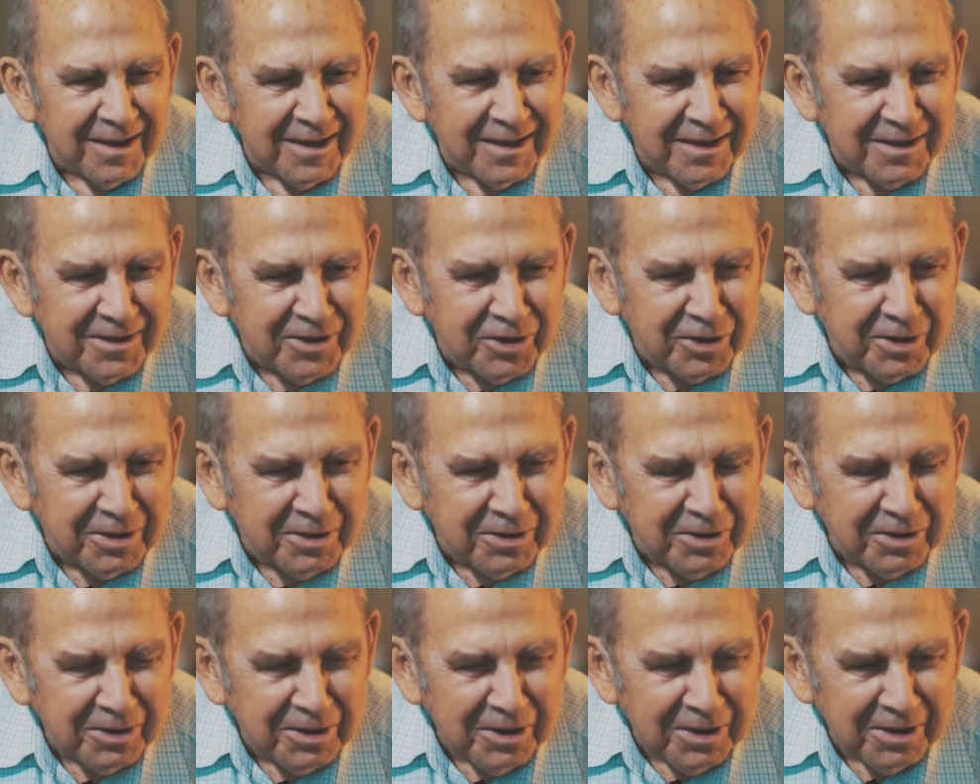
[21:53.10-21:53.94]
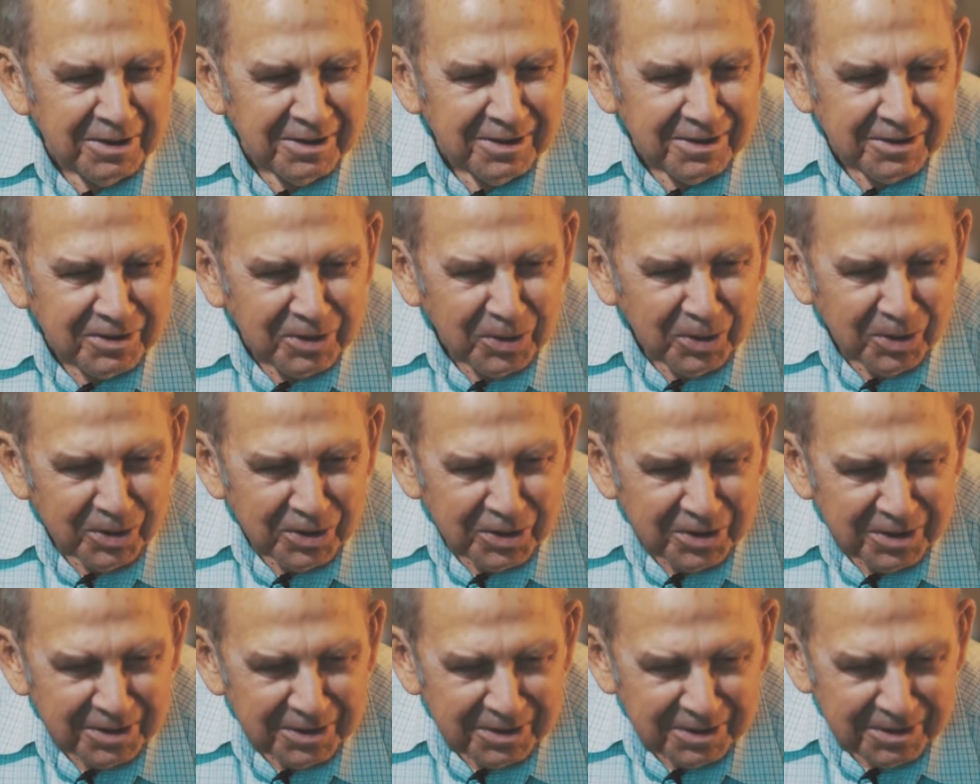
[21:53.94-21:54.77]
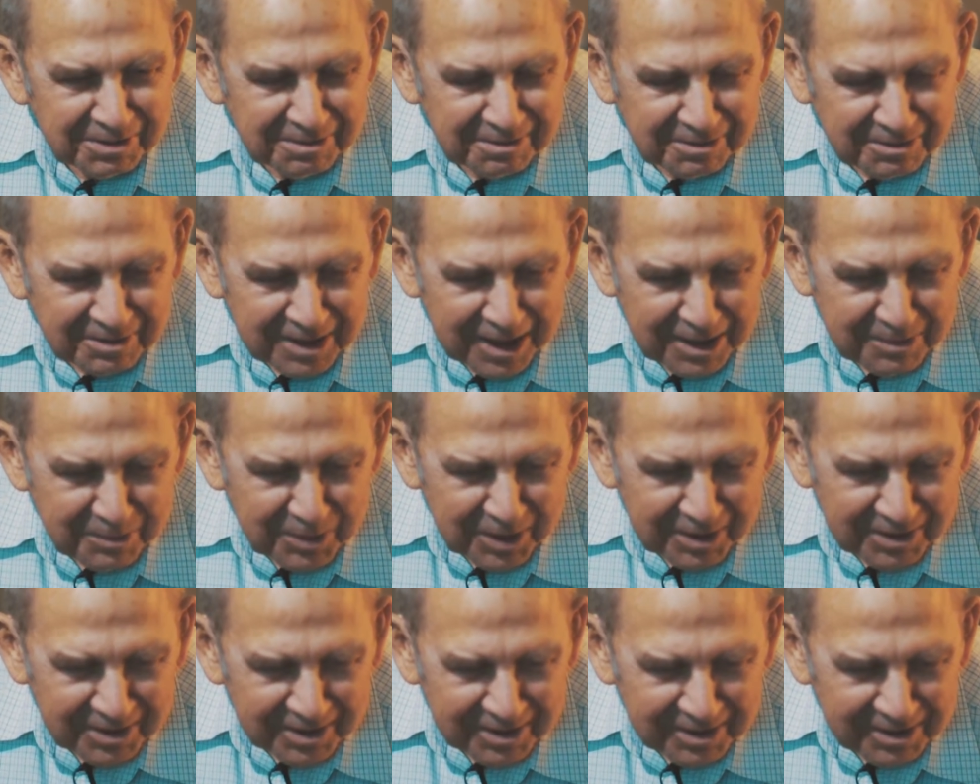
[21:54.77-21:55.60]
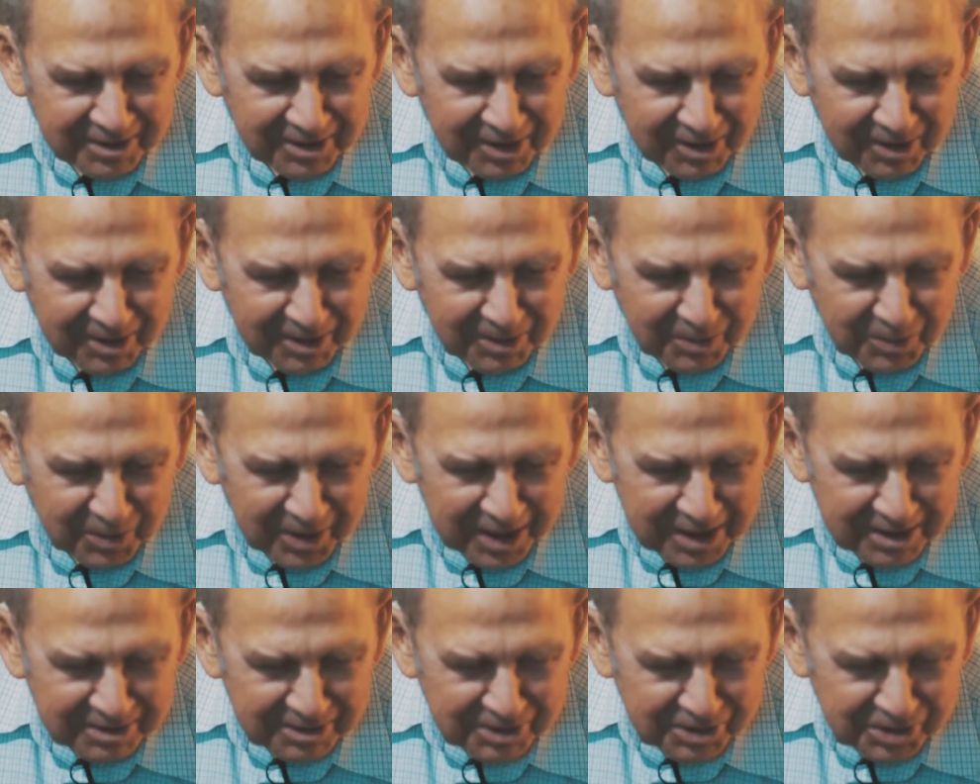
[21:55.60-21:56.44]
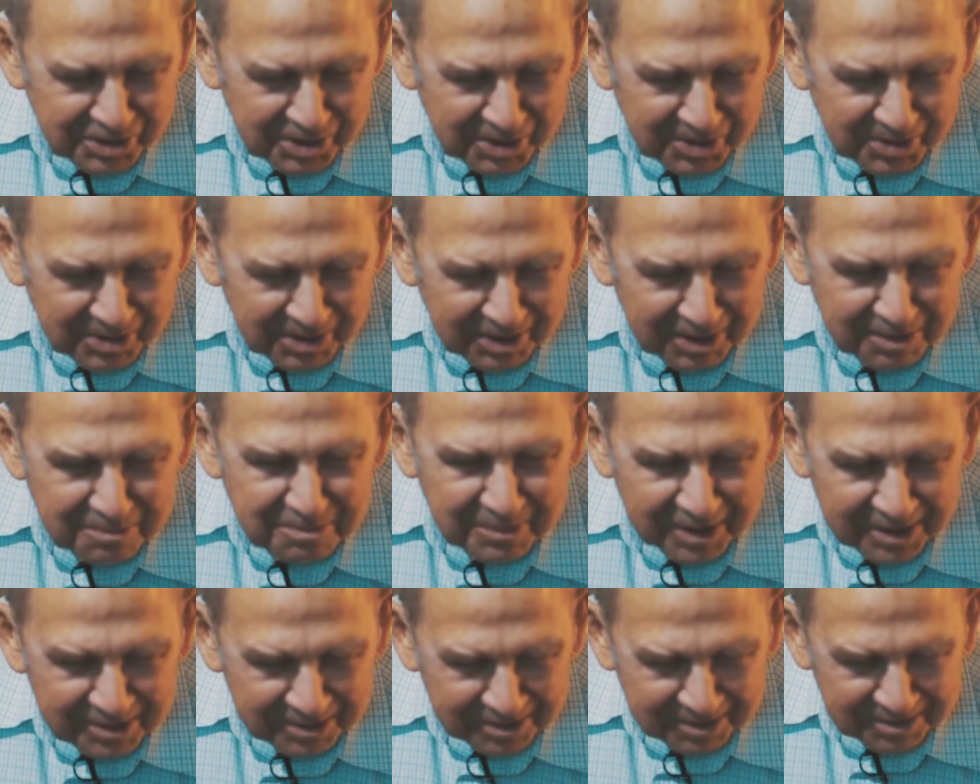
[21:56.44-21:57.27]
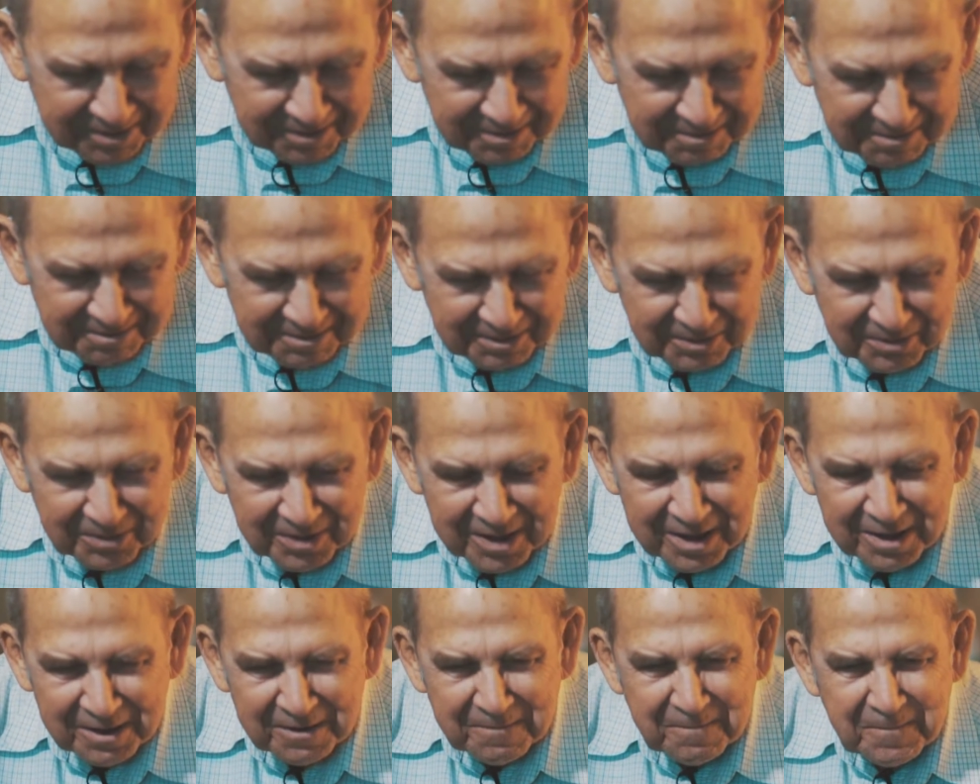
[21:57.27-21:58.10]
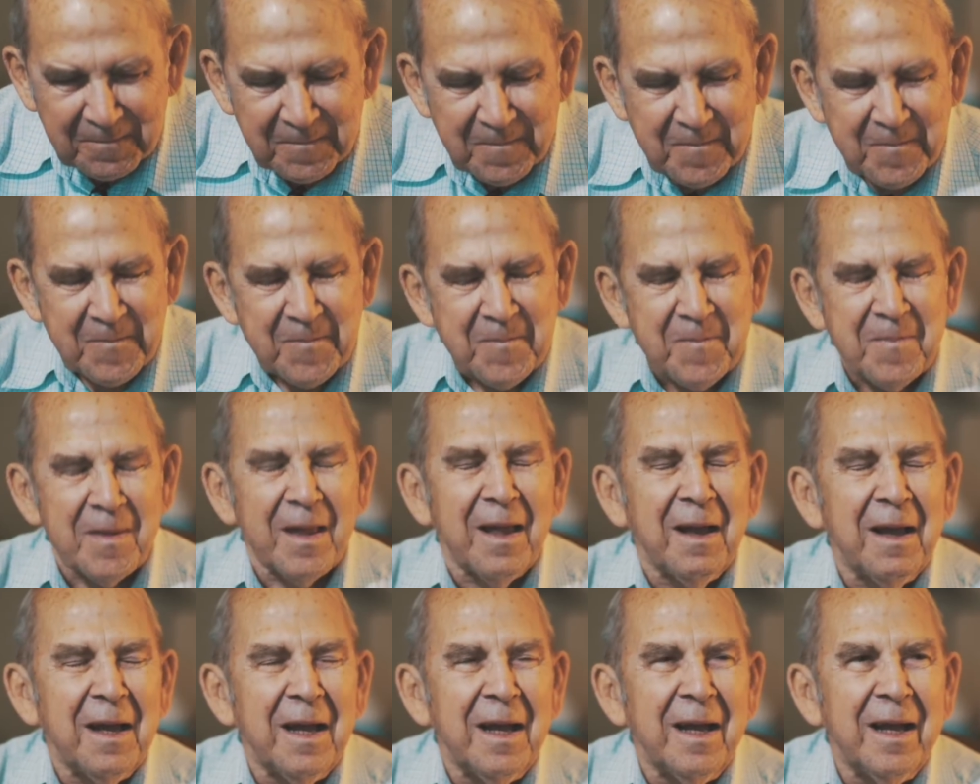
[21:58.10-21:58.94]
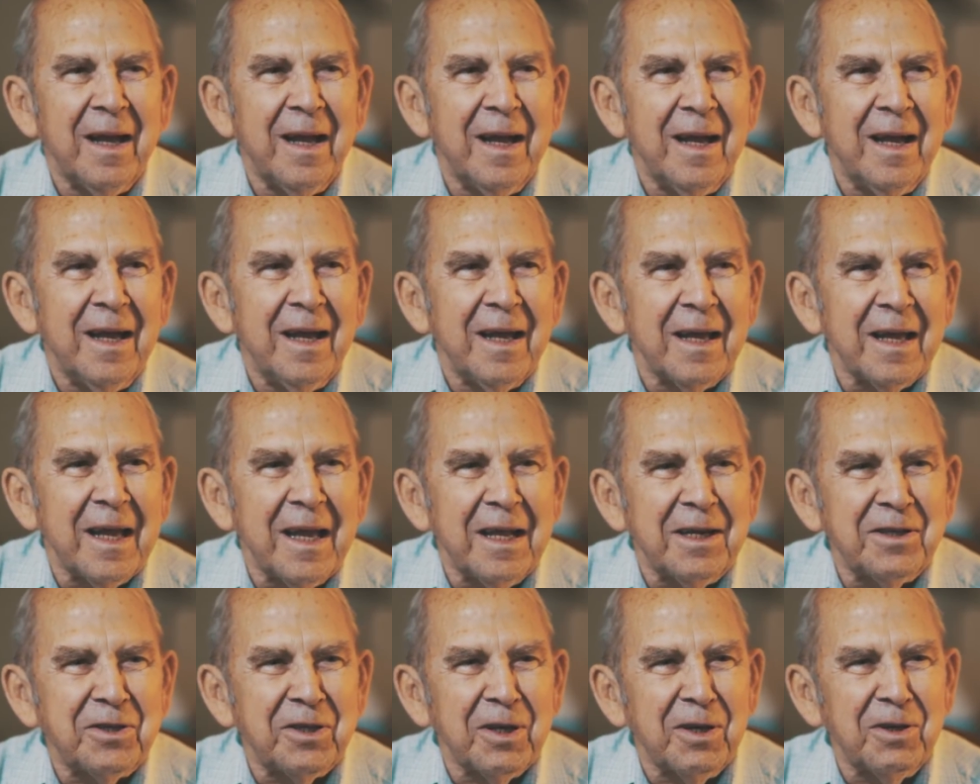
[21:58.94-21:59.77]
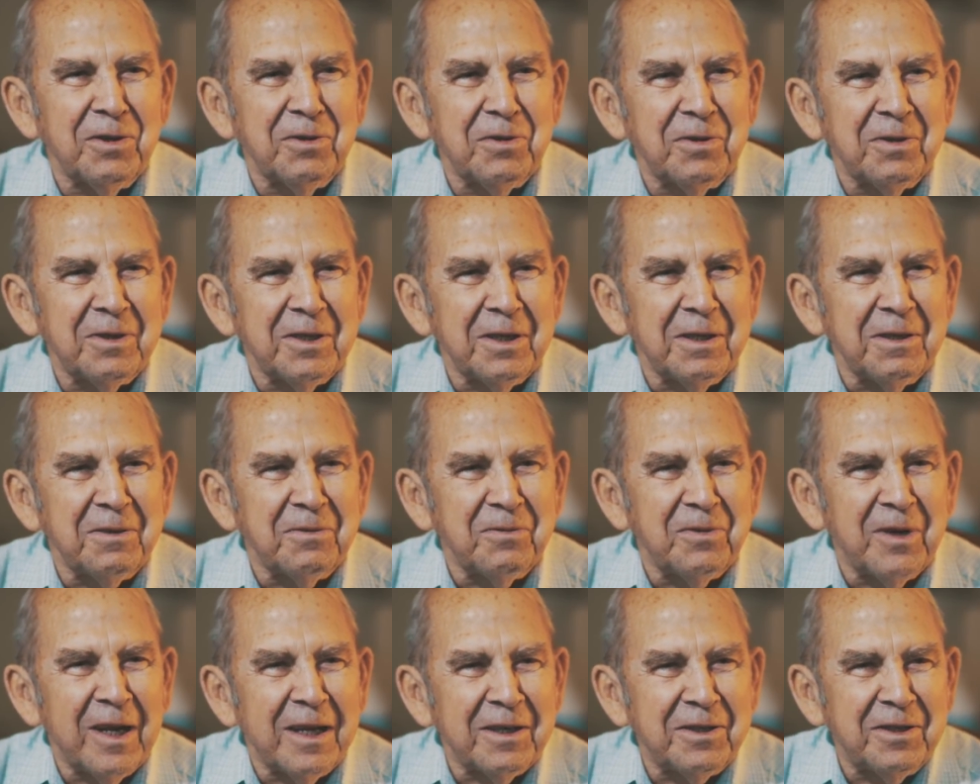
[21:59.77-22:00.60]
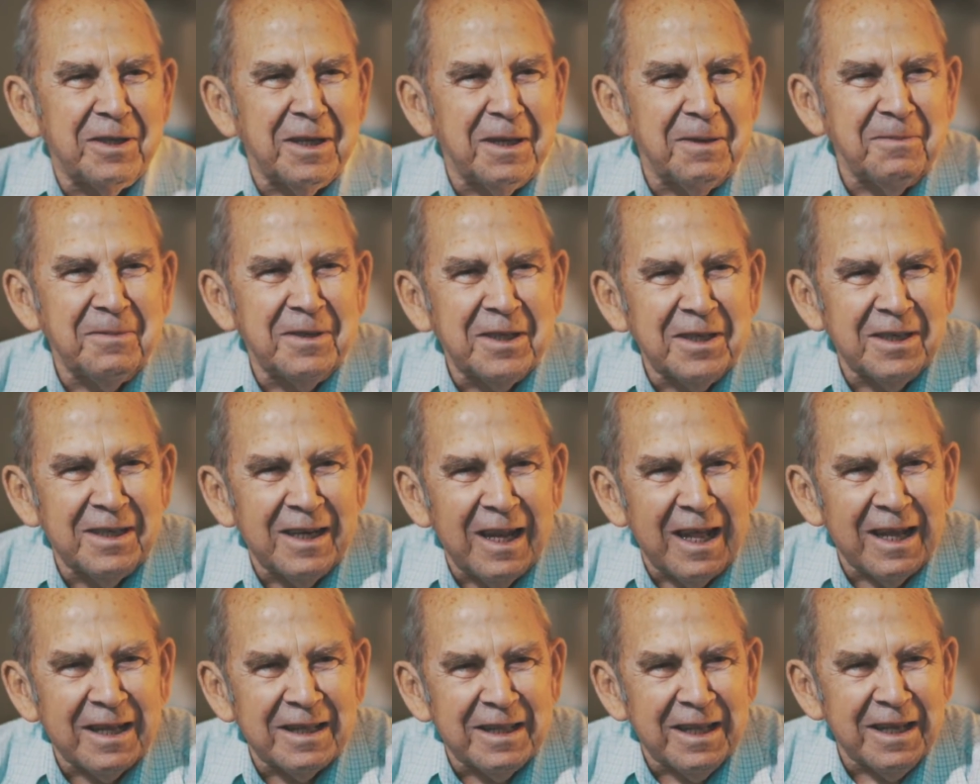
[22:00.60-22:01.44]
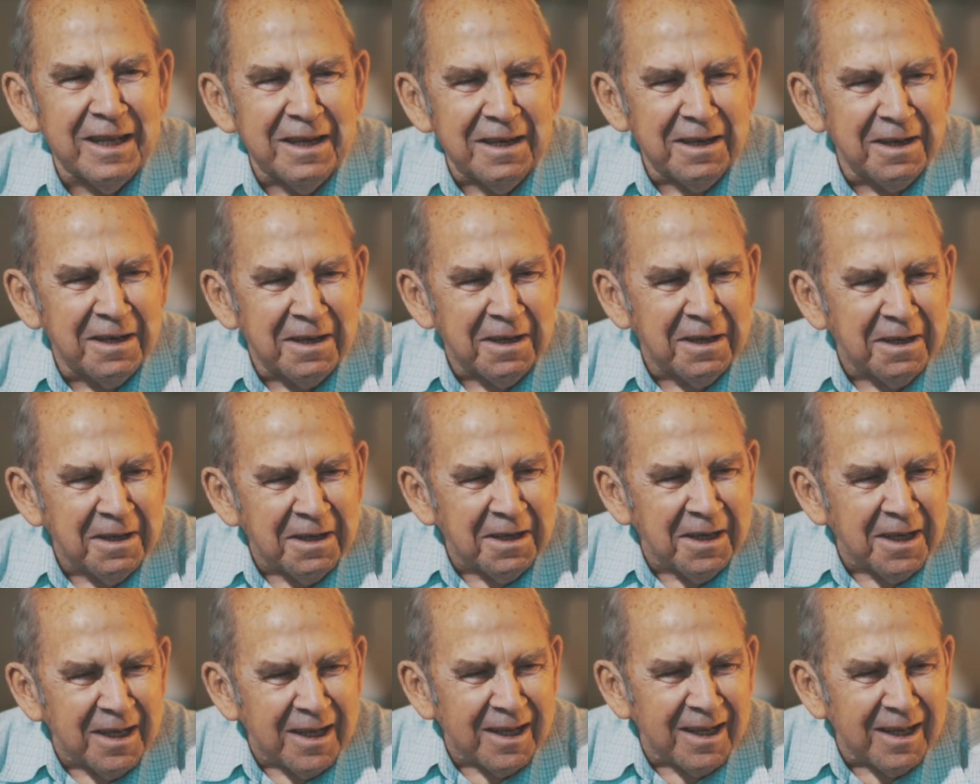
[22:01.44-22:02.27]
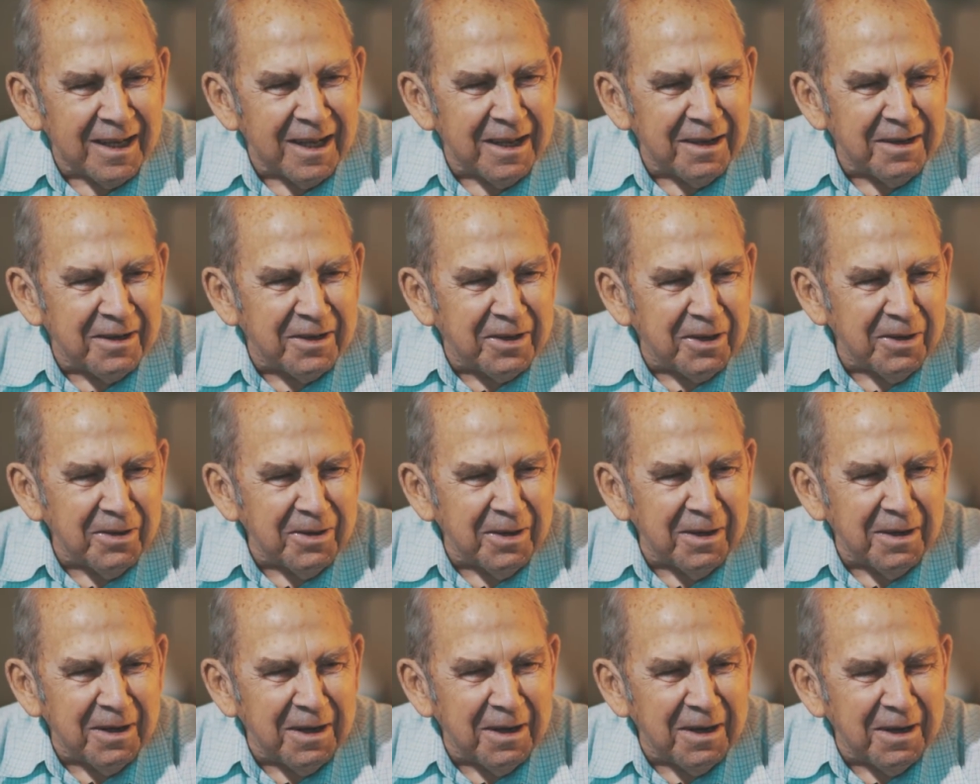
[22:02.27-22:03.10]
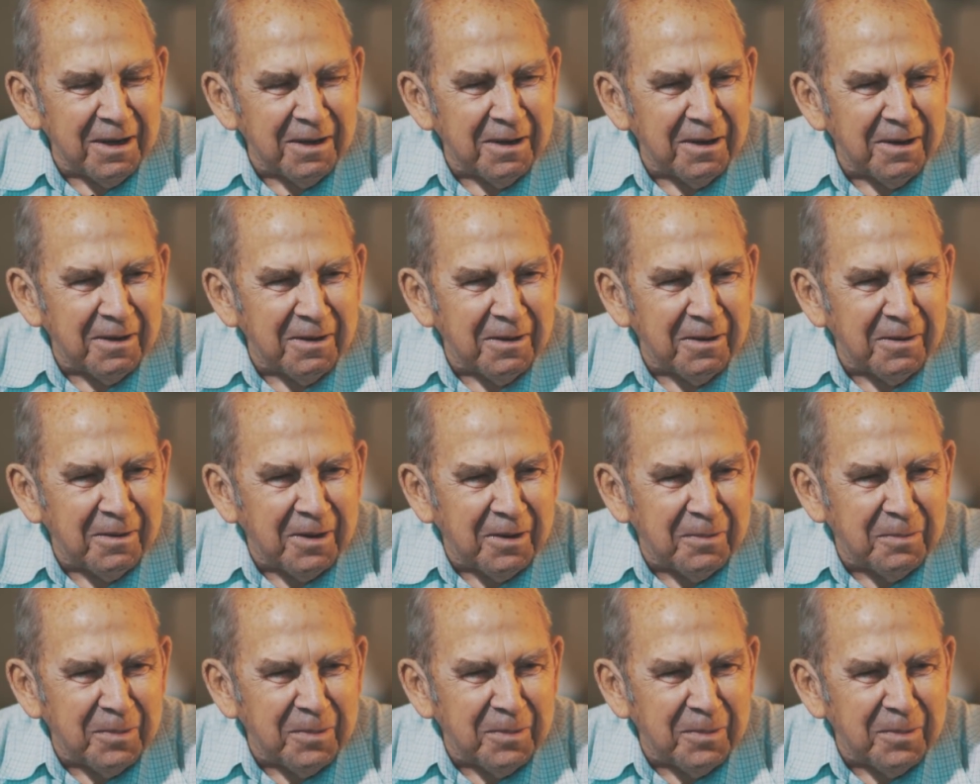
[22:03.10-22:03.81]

of course, grandmother could hardly wait to show her mother the ring. And so she raised up just like that and to her